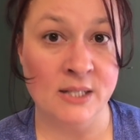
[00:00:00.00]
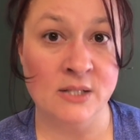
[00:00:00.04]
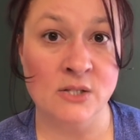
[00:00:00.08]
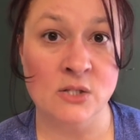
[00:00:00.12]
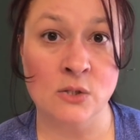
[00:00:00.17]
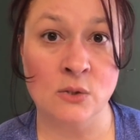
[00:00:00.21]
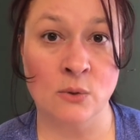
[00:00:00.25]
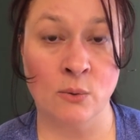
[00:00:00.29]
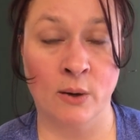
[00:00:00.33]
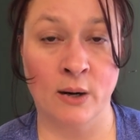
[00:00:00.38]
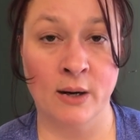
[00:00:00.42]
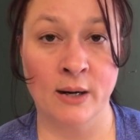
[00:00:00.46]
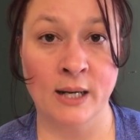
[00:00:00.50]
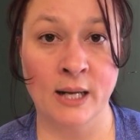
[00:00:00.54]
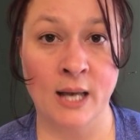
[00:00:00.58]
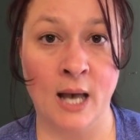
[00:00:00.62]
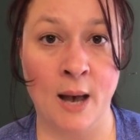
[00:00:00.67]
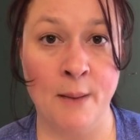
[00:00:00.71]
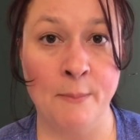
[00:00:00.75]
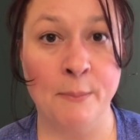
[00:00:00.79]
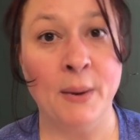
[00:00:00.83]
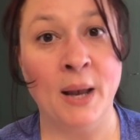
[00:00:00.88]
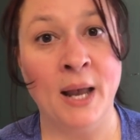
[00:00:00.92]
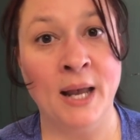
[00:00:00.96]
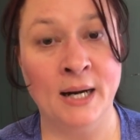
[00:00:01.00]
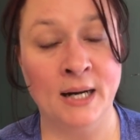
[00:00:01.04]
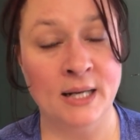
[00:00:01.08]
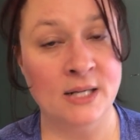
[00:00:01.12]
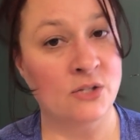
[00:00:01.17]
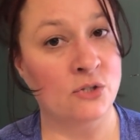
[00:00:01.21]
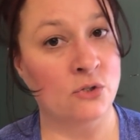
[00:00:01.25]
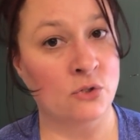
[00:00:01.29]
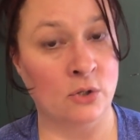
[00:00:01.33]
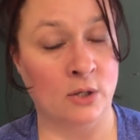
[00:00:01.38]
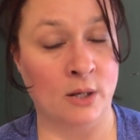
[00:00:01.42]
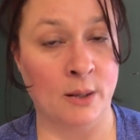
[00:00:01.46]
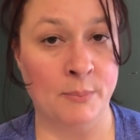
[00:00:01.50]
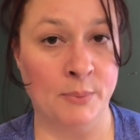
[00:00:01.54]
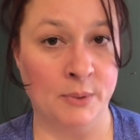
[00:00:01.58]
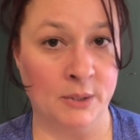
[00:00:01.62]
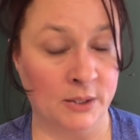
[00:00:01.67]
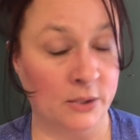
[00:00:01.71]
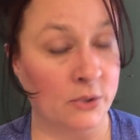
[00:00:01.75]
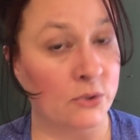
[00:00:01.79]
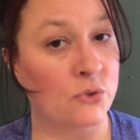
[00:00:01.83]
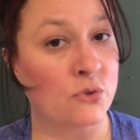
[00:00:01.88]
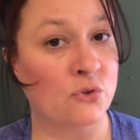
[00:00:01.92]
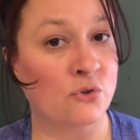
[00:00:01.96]
and squaring up and I stood up a
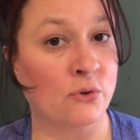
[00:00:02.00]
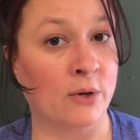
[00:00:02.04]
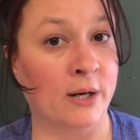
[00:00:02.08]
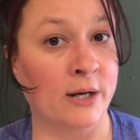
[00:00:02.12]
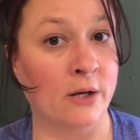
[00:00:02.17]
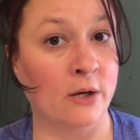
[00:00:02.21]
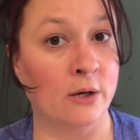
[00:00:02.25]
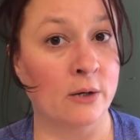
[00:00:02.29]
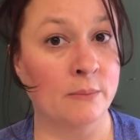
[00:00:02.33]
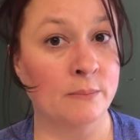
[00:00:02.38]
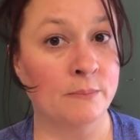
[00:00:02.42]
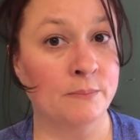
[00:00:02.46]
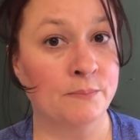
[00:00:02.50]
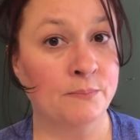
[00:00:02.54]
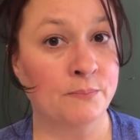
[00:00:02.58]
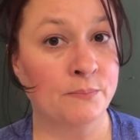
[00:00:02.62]
little straighter.